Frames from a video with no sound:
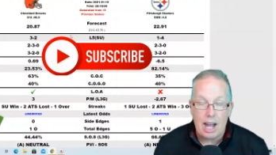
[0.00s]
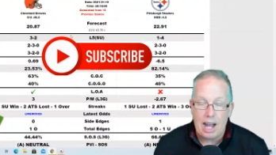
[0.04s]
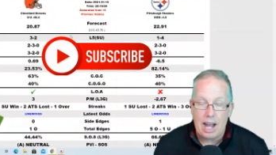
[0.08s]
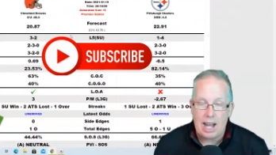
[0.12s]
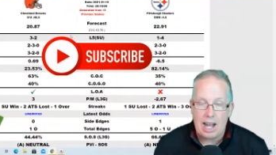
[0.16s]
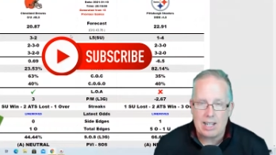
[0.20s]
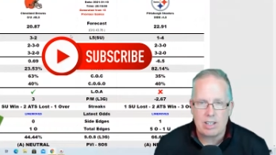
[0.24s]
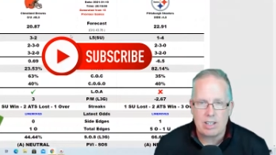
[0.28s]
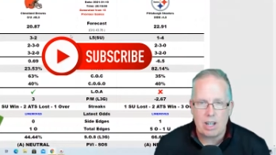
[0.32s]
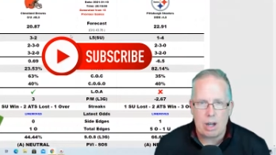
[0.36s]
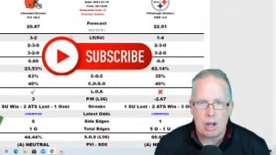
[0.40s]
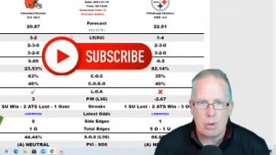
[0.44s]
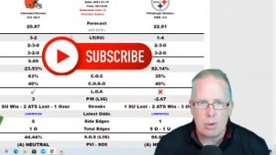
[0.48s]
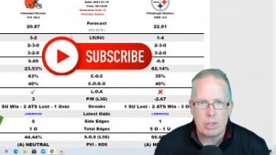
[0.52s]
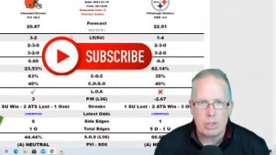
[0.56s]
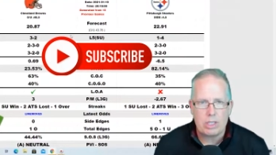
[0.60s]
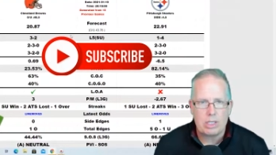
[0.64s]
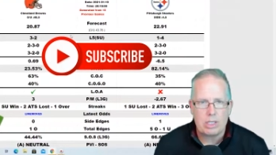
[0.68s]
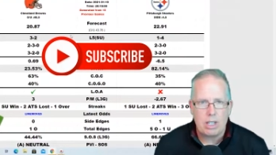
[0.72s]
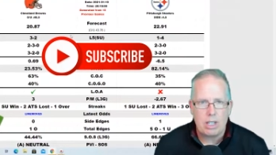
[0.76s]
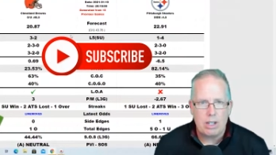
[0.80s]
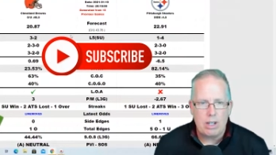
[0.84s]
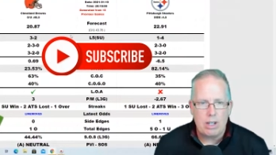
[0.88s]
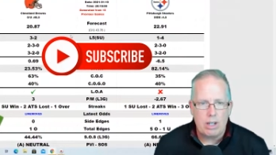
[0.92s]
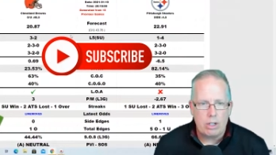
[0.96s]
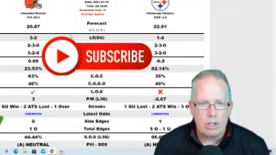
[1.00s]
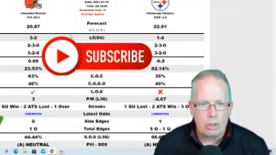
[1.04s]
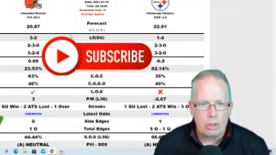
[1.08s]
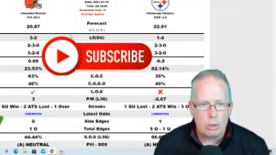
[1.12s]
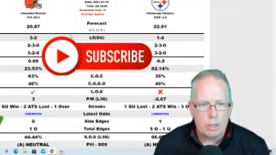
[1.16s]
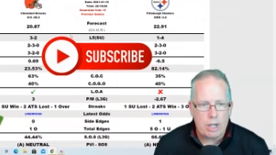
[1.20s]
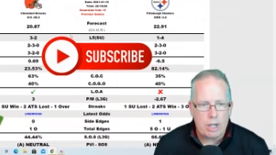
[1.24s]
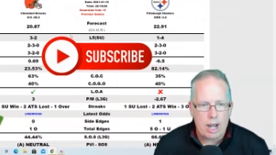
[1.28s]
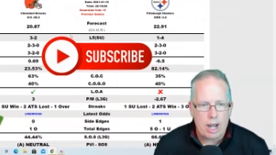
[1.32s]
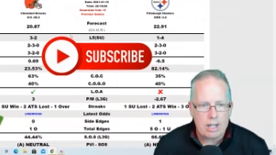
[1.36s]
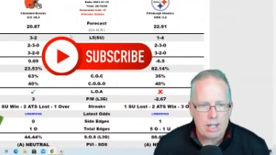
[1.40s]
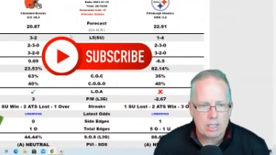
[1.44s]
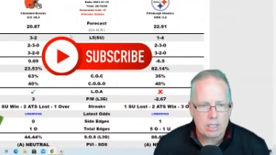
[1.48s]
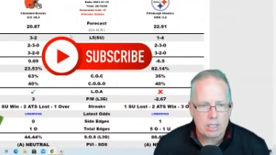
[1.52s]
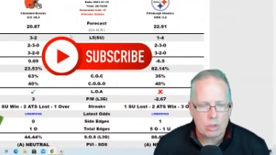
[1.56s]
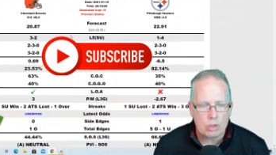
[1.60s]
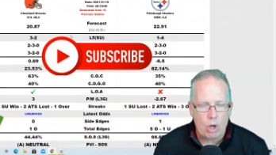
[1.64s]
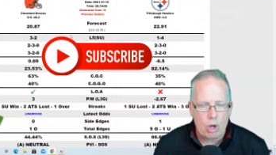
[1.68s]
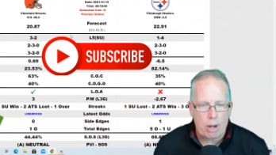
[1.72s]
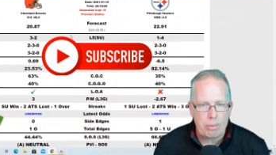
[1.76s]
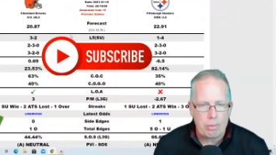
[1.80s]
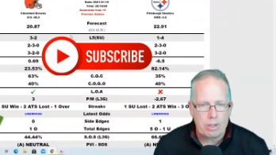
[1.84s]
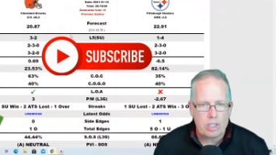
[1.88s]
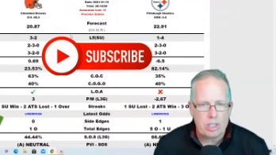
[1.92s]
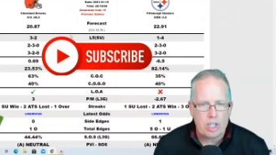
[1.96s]
As always, you can
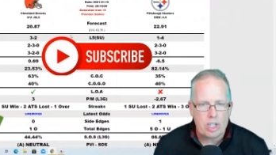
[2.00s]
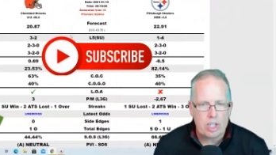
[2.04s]
subscribe to this